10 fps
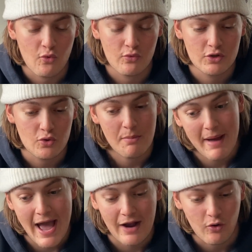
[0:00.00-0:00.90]
to the
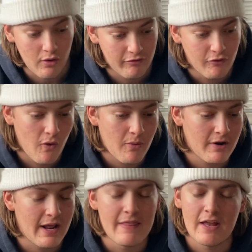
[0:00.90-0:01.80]
back or
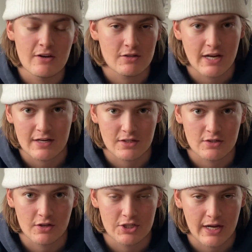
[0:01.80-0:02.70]
forward, and then your stance gets
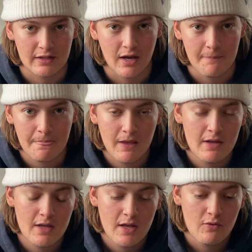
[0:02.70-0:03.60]
all jacked up.
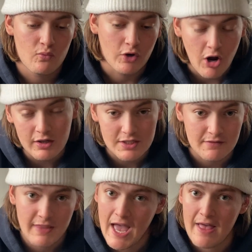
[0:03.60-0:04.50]
Regardless
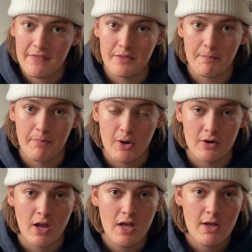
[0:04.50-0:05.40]
of that, the
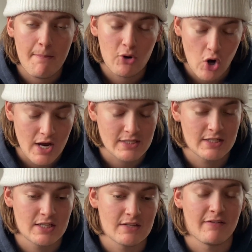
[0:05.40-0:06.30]
Burton
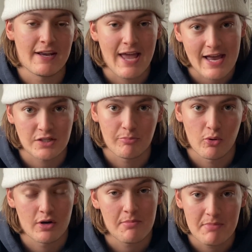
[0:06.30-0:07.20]
Process is a fantastic
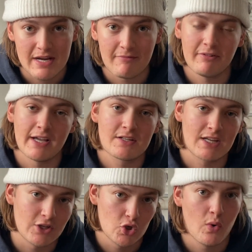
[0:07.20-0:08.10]
board. Medium flex,
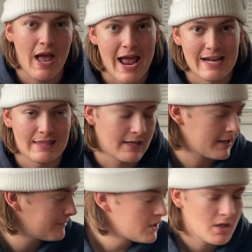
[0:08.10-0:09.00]
can do
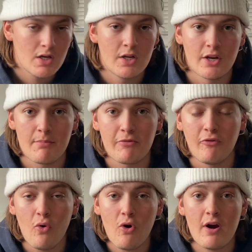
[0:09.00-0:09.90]
anything. Number
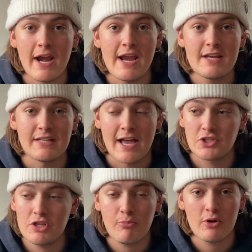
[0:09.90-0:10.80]
4 is
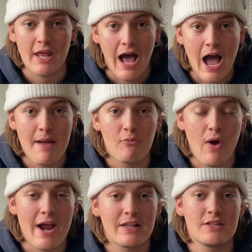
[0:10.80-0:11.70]
actually the board that I am
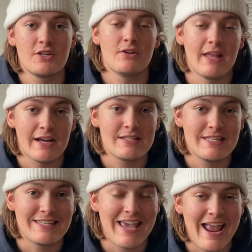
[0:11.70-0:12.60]
riding this year. That is
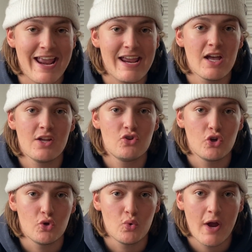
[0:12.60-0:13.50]
the
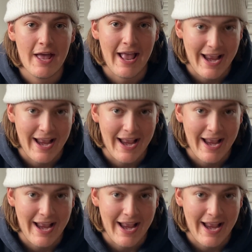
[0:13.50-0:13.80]
K2